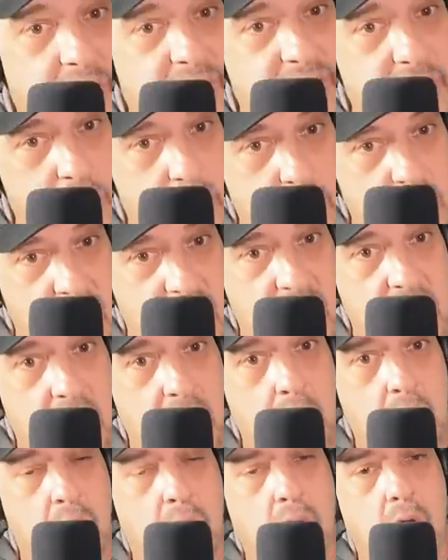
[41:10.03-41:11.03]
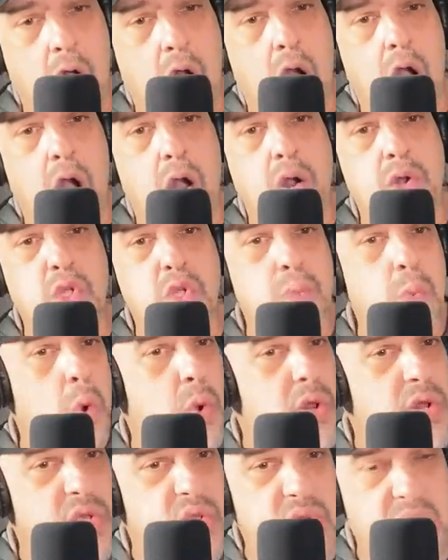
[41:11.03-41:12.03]
mikey chang are
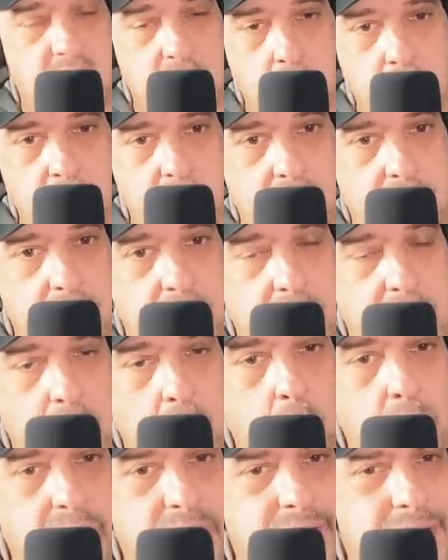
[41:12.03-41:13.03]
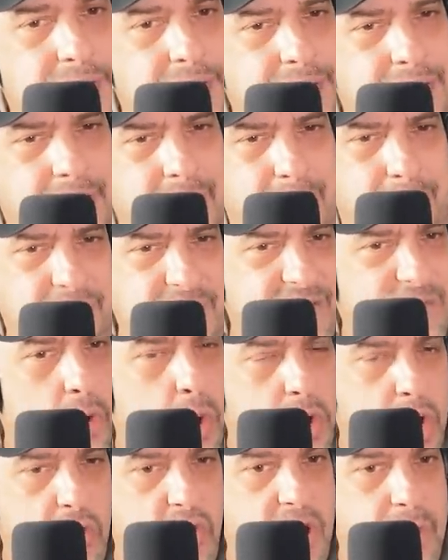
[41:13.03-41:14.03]
smoking a cigarette and going to get i believe
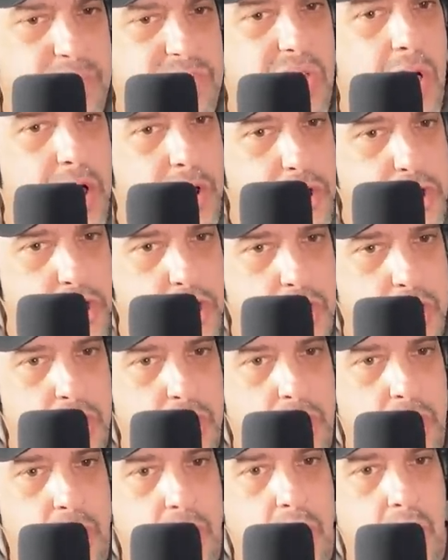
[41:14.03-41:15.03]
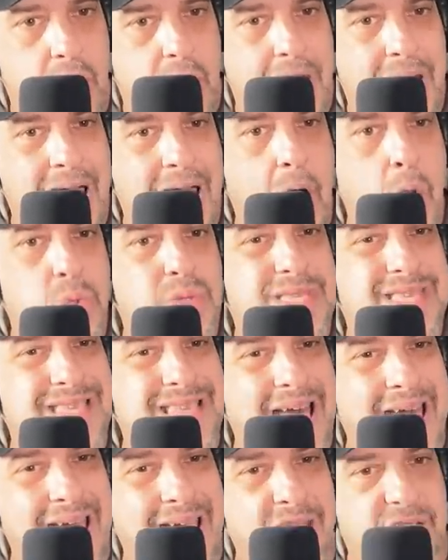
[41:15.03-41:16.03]
going to grab lunch
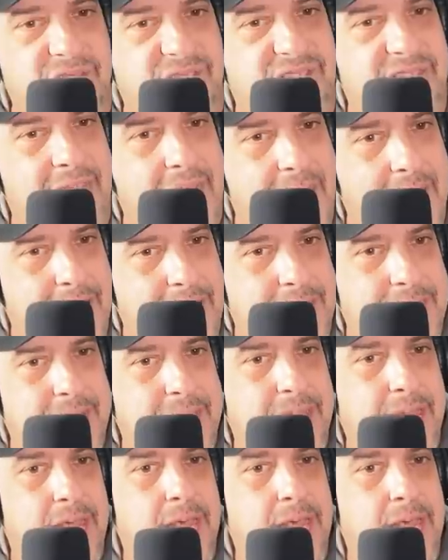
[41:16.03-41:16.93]
outside of that